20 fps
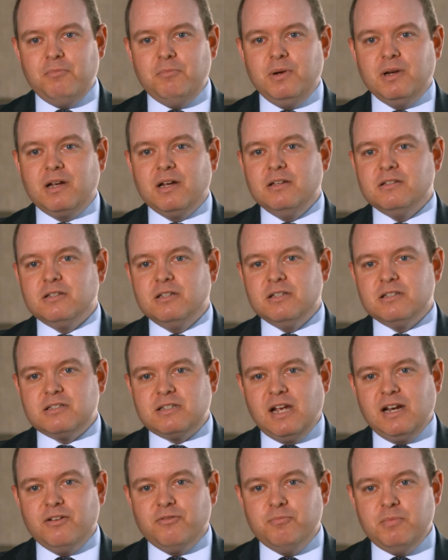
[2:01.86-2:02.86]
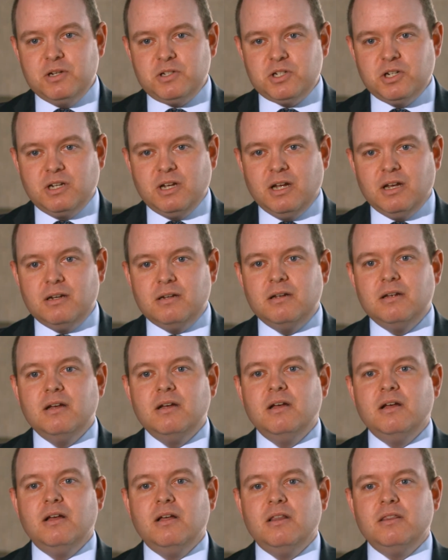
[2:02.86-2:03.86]
because in the state of Michigan,
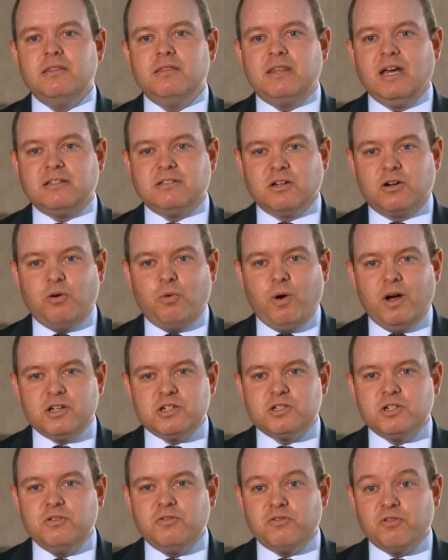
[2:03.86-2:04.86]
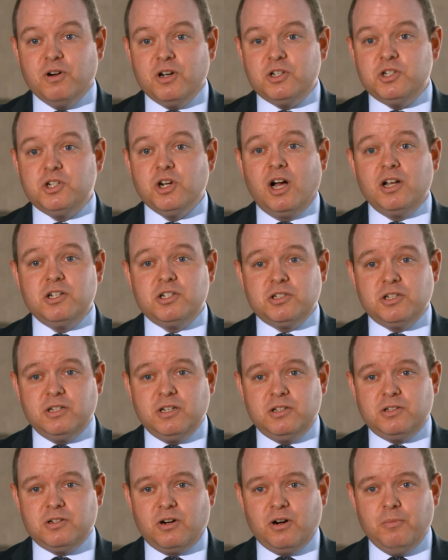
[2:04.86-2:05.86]
that's a question for a judge to
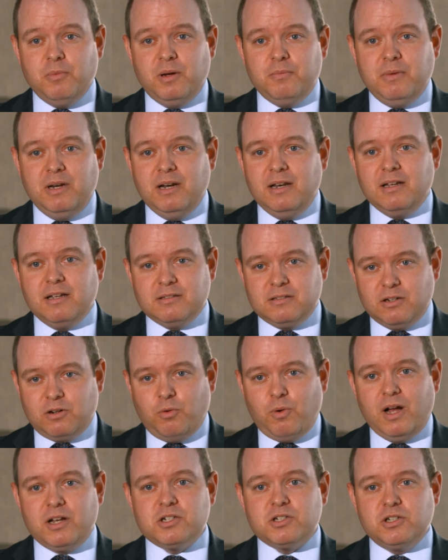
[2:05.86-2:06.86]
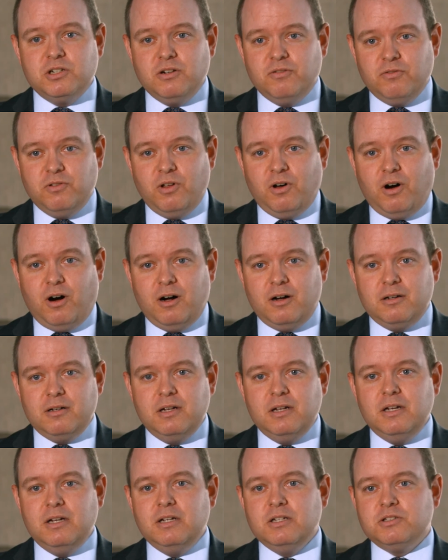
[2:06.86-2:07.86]
determine, meaning it's a question of law.
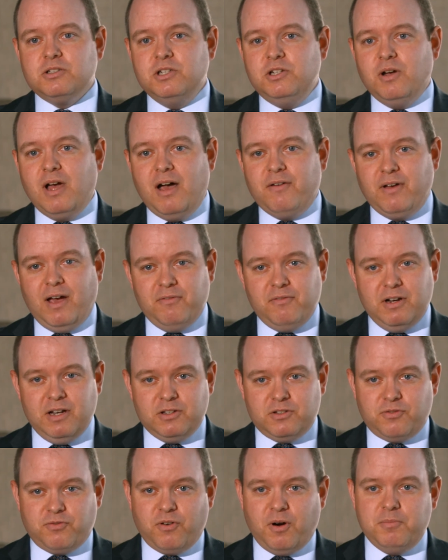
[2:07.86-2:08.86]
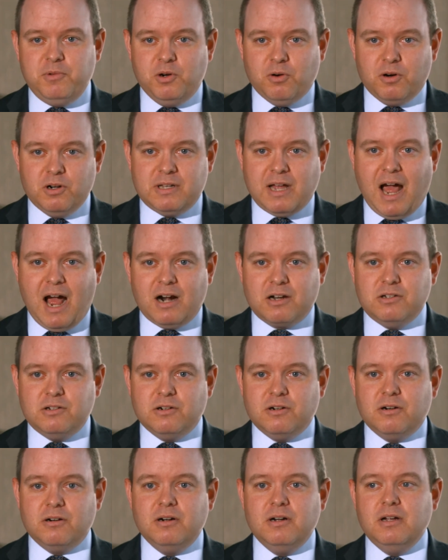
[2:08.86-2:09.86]
So you have evidence from your
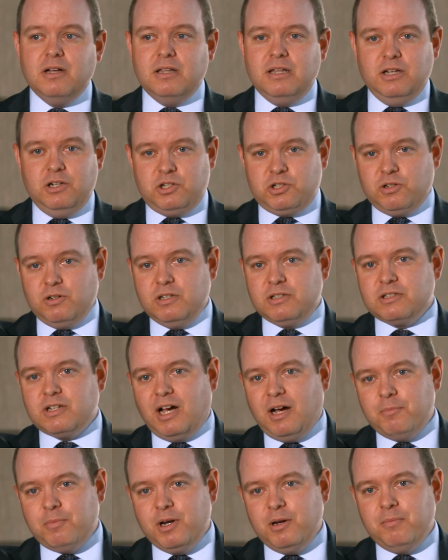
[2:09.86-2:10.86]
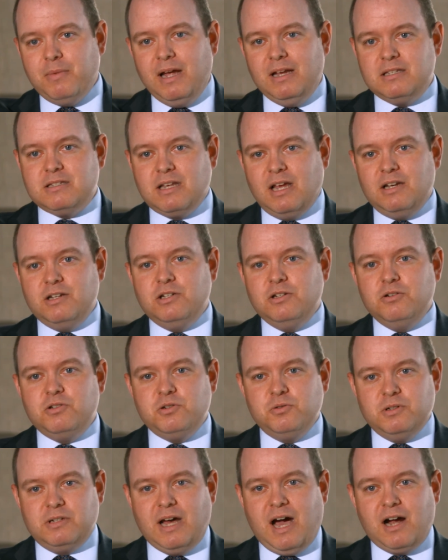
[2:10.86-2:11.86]
doctor, the insurance company may send you
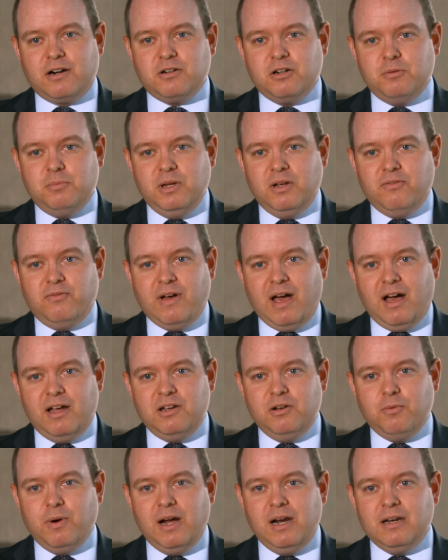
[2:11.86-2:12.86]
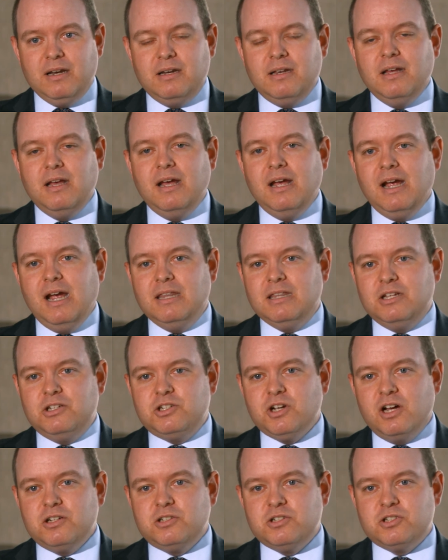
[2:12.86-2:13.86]
to a doctor to be evaluated, and the
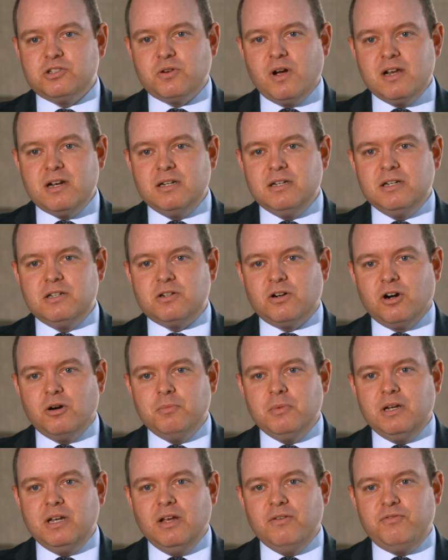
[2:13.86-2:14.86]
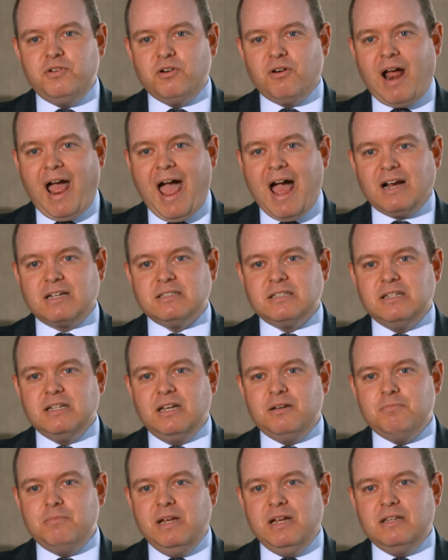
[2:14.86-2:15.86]
judge is trying to determine if your
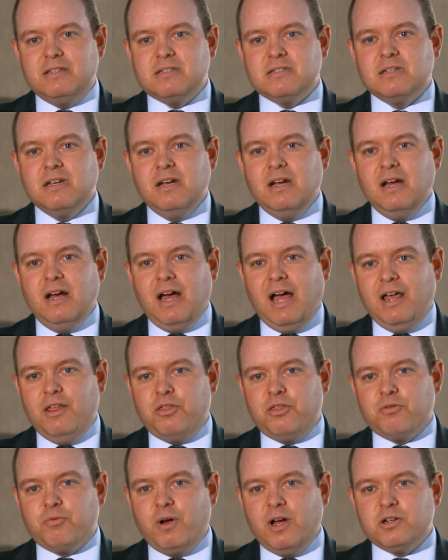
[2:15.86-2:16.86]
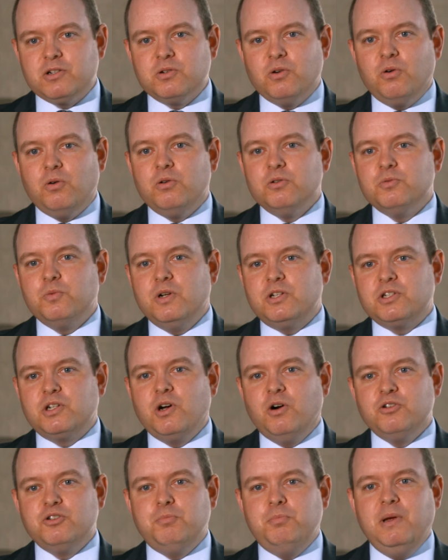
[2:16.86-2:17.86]
accident meets a threshold which
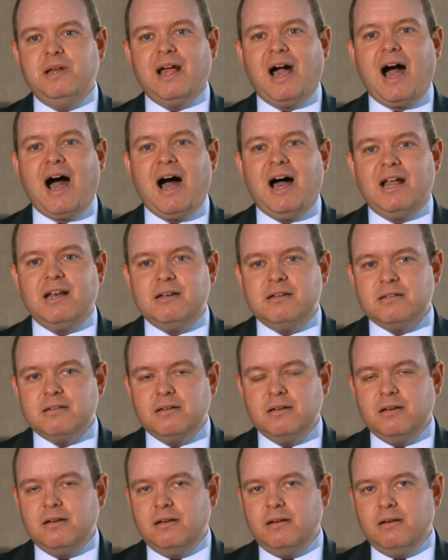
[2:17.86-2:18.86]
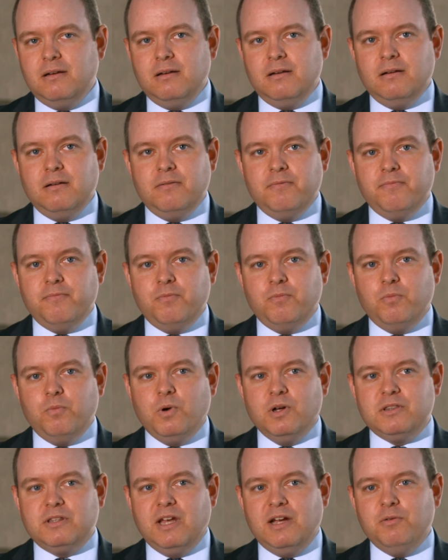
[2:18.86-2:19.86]
goes beyond
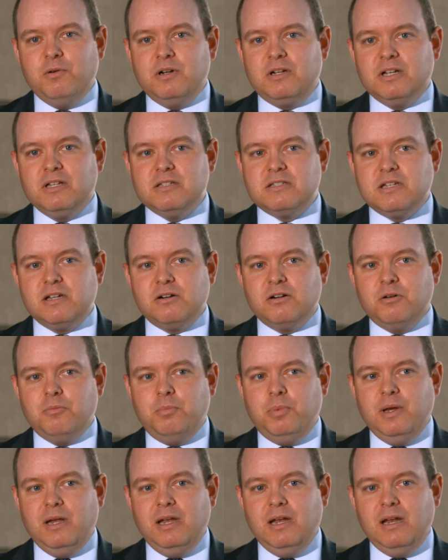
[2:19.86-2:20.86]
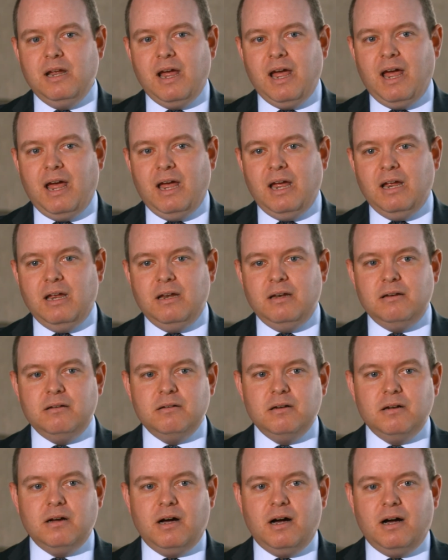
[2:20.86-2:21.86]
what they would consider to be a
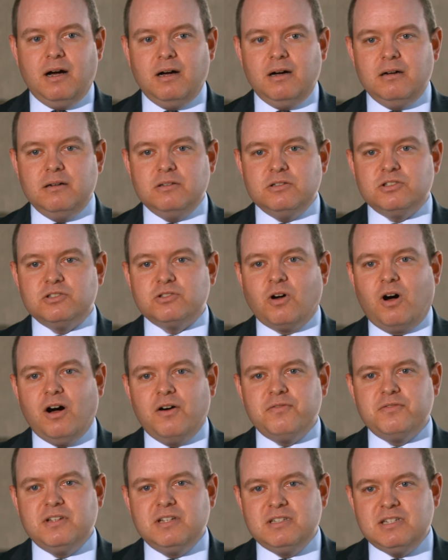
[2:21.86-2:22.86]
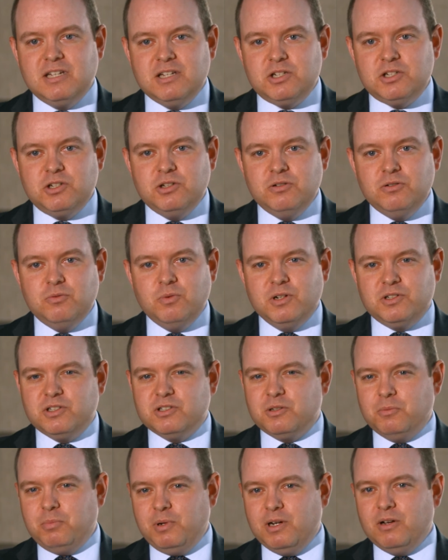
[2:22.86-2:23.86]
soft tissue, which
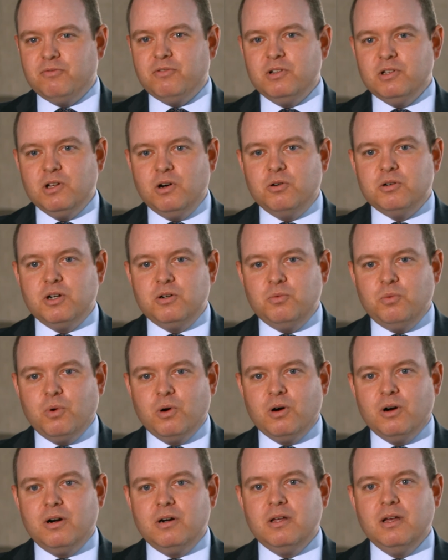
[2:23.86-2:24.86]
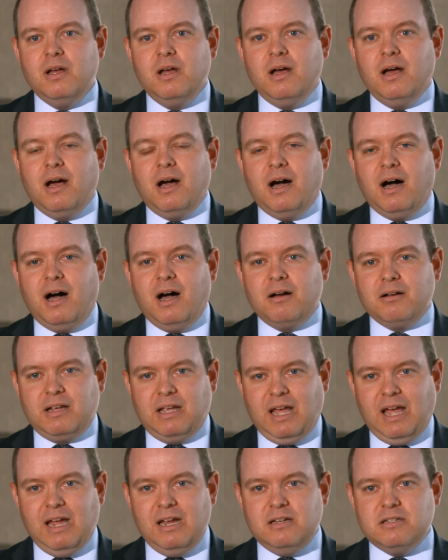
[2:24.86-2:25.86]
is a bit of a loaded word,
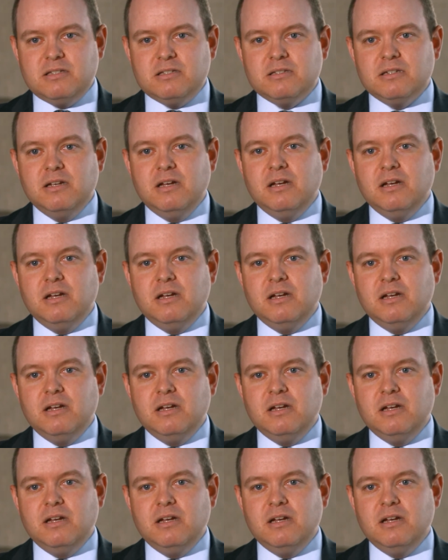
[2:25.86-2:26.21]
case,